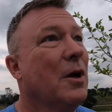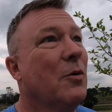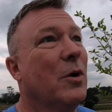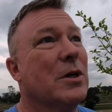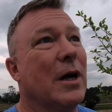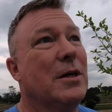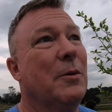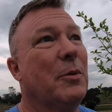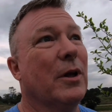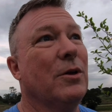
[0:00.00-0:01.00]
which I
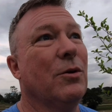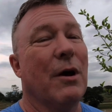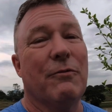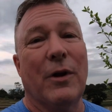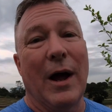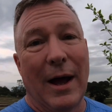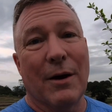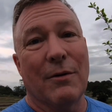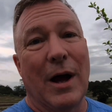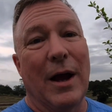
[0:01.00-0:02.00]
typically do not fly
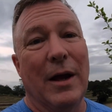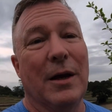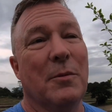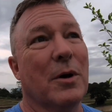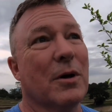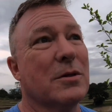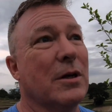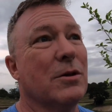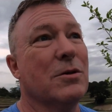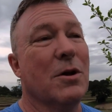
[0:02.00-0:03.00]
out of Naiya because
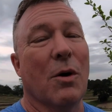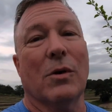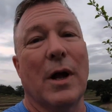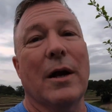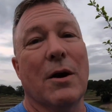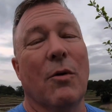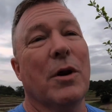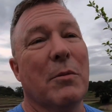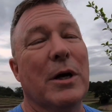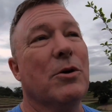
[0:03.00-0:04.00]
I just don't like going
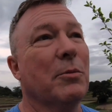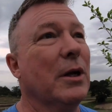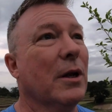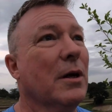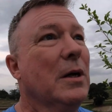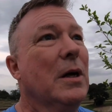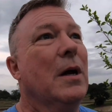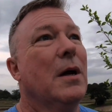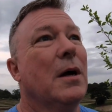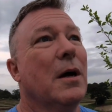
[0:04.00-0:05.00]
to Metro Manila.
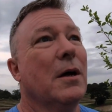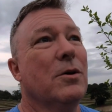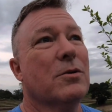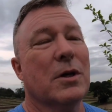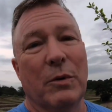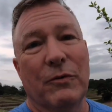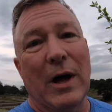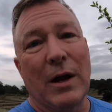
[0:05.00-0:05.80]
Usually we fly to